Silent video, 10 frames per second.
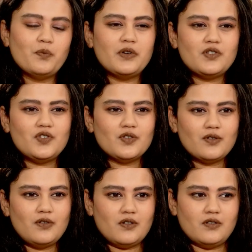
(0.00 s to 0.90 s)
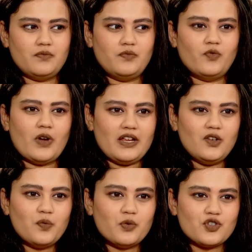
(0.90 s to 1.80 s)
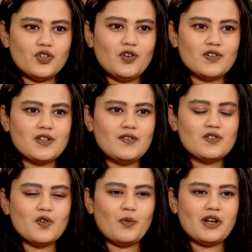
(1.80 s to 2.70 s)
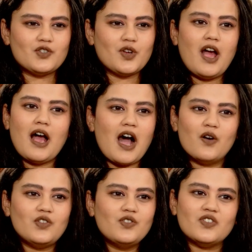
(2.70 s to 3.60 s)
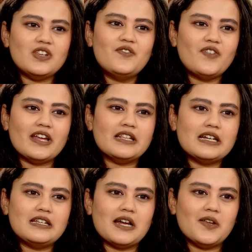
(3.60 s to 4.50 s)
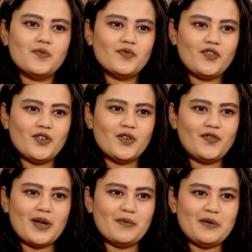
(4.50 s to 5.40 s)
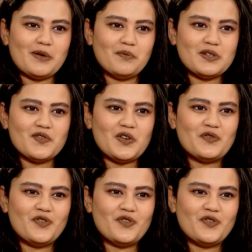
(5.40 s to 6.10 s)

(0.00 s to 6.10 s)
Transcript: But, you know, while you're pushing yourself so much, how do you really find that time for your family members, for your